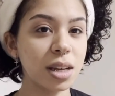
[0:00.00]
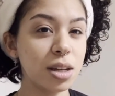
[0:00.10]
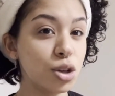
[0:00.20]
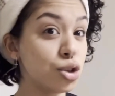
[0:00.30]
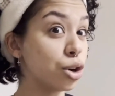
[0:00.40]

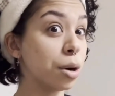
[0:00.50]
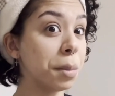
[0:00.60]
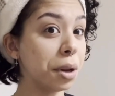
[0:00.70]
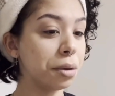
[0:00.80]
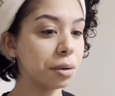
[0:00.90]
in
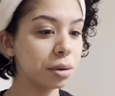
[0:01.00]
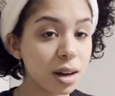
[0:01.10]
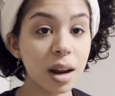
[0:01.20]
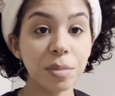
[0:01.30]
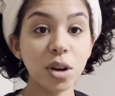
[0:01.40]
German.
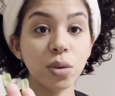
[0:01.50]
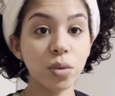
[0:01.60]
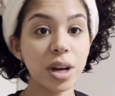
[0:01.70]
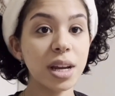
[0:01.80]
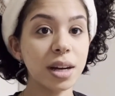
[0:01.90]
Now I'm going to
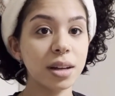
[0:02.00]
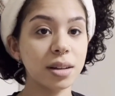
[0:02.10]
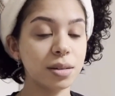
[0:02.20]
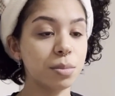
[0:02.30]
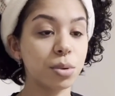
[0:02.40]
read
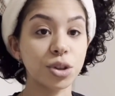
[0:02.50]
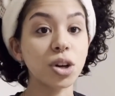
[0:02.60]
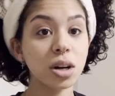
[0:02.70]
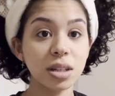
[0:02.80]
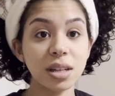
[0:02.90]

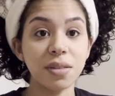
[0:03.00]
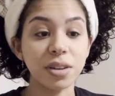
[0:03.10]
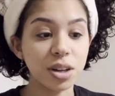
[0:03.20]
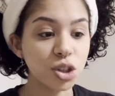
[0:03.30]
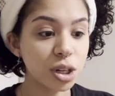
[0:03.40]
Burchard's
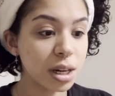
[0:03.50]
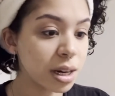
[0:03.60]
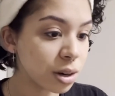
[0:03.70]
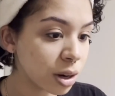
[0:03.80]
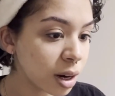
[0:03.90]
definition
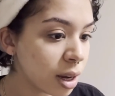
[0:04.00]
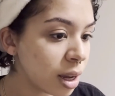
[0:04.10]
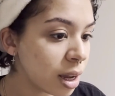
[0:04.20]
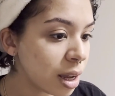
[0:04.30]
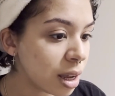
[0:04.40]
here.
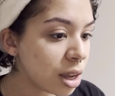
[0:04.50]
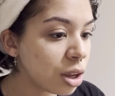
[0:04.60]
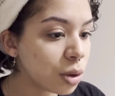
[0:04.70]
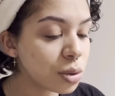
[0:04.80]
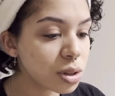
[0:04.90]

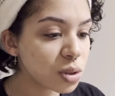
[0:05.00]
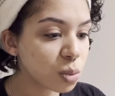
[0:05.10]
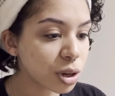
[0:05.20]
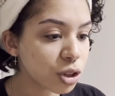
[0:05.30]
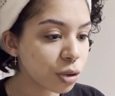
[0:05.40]
He used this
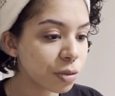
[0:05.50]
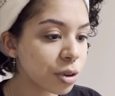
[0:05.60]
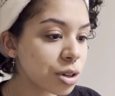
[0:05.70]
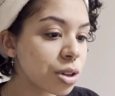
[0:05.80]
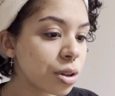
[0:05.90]
word to
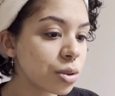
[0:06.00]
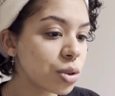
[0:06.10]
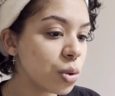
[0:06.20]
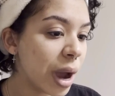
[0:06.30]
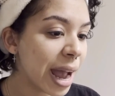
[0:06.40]
refer to those
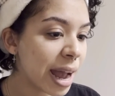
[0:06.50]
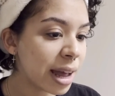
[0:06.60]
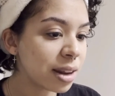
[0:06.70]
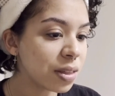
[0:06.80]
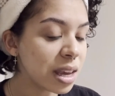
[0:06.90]
who
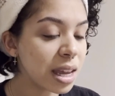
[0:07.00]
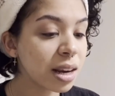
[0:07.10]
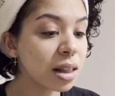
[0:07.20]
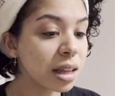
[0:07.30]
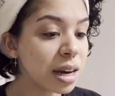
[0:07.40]
had the
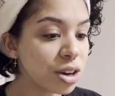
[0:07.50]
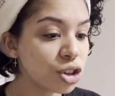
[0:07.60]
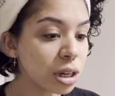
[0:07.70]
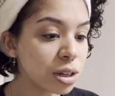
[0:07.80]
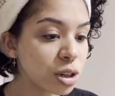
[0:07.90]

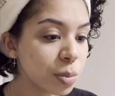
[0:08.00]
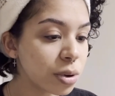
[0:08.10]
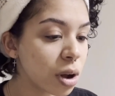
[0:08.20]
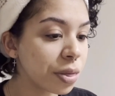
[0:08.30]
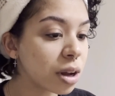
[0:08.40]
inclination to
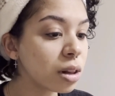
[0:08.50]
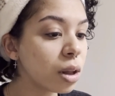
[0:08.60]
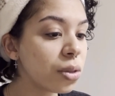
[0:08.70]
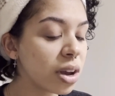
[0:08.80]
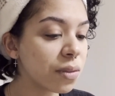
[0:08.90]
put on the
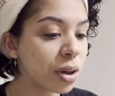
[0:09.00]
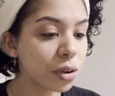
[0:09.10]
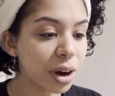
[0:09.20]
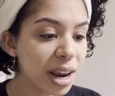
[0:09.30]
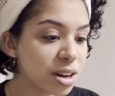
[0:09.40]
clothing of
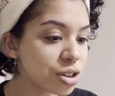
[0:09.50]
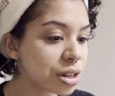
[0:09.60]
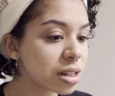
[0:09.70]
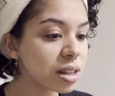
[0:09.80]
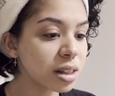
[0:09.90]
other
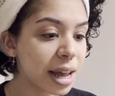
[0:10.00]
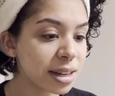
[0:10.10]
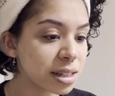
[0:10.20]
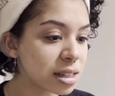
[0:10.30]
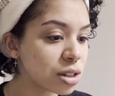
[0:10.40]
ages,
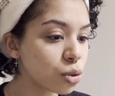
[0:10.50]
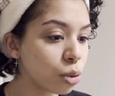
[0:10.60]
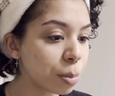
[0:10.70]
classes, or